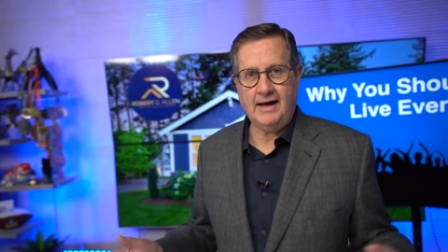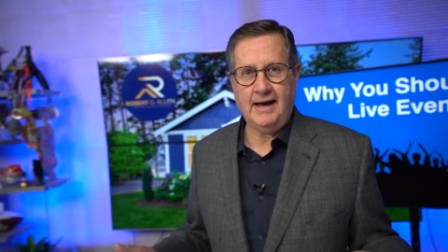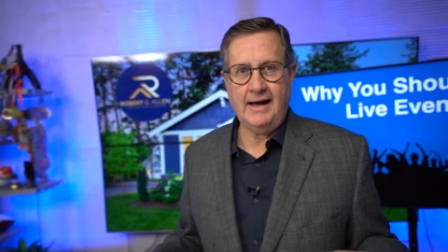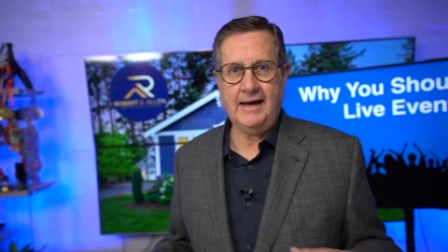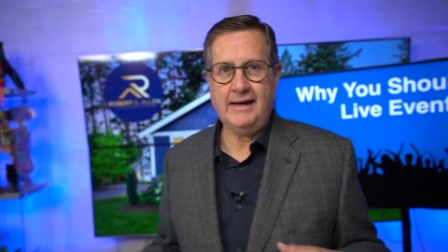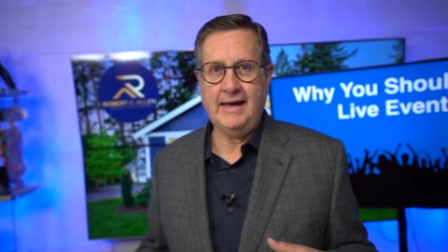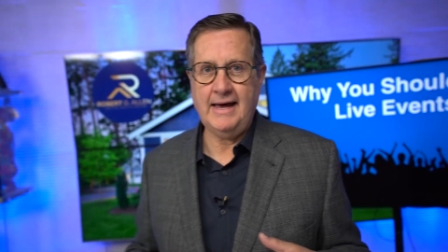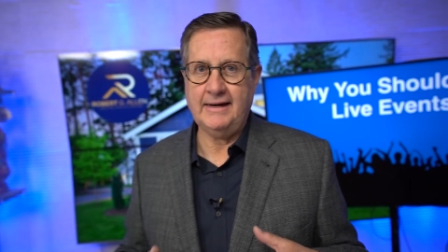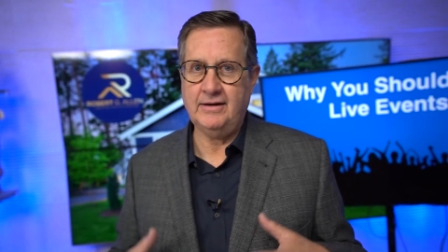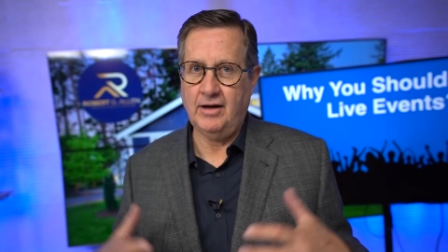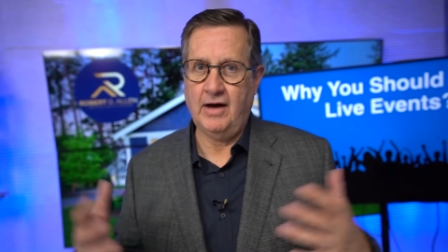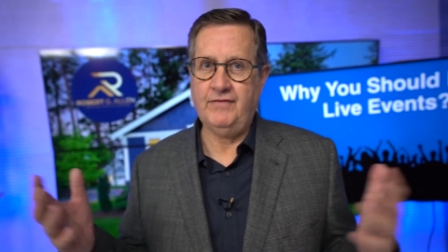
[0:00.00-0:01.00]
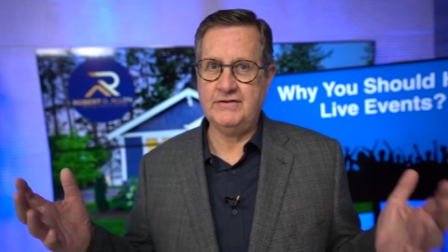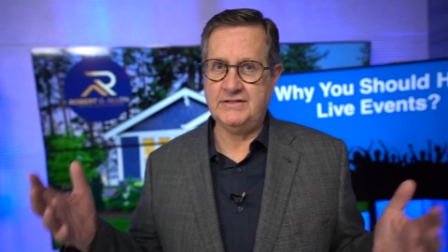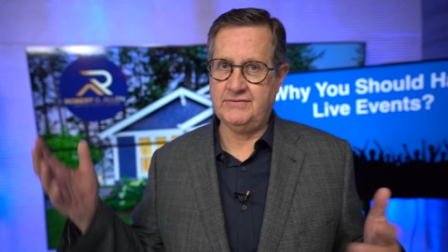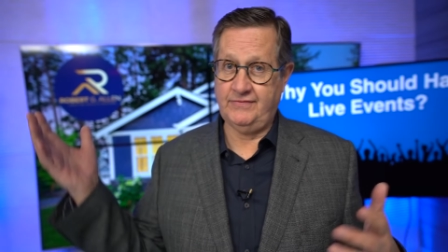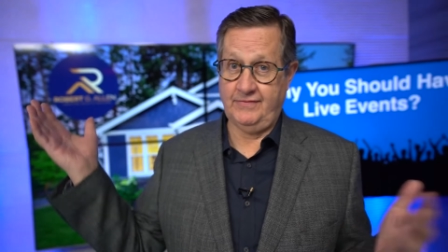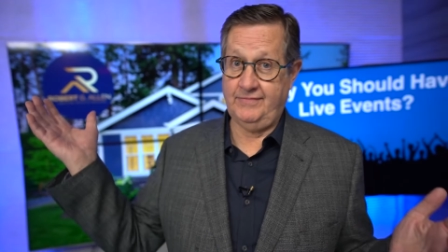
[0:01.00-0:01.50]
I had an
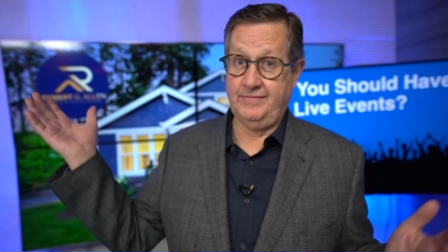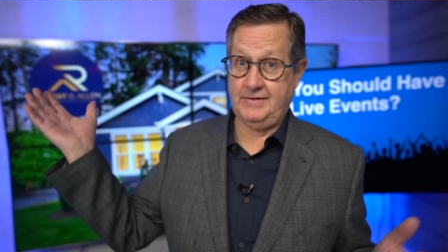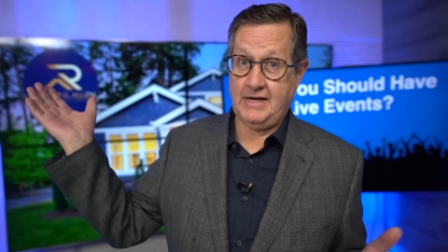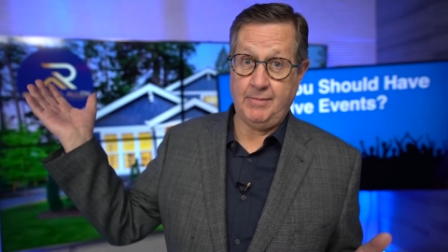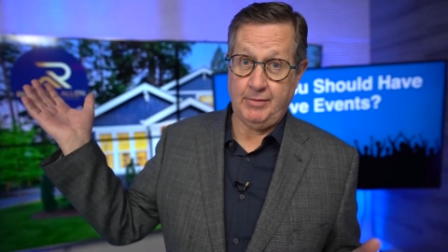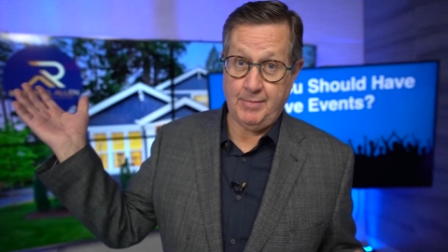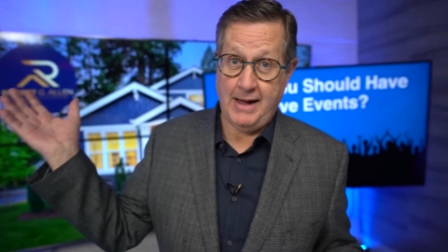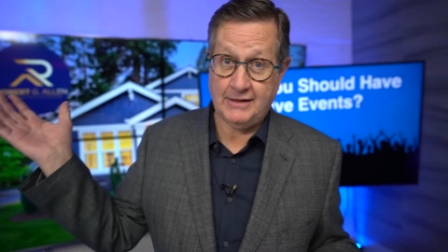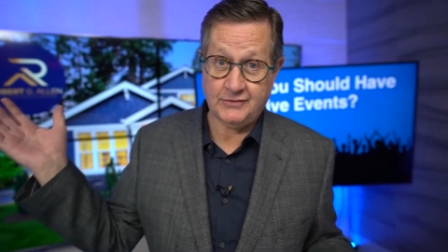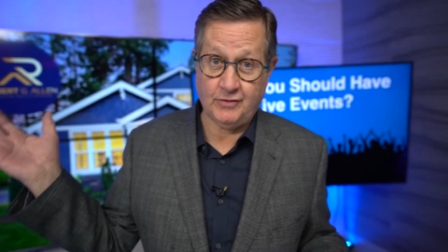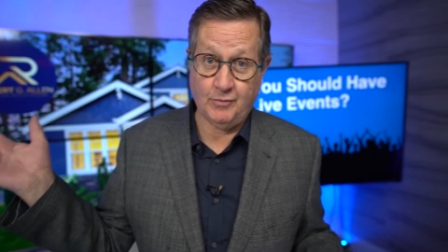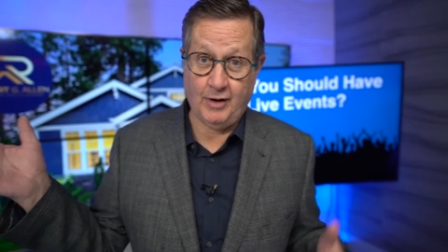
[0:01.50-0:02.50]
office a couple miles from